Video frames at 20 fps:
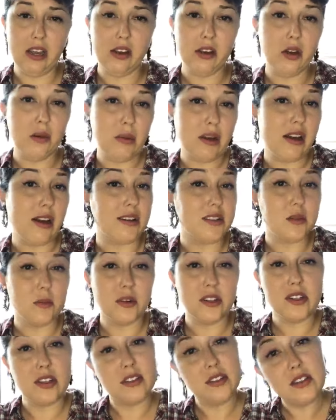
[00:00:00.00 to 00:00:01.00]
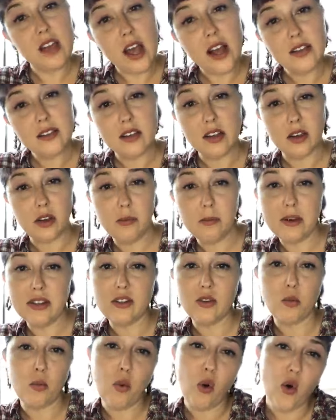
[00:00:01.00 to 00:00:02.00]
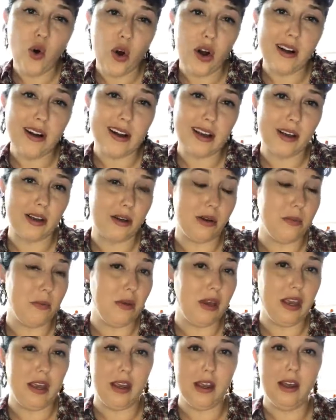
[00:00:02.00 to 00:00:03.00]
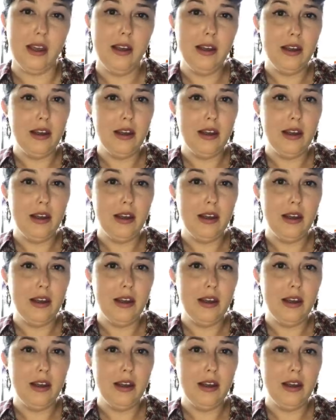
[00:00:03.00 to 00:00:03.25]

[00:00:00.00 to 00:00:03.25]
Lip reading: It could be customer success, it could be support, it could be,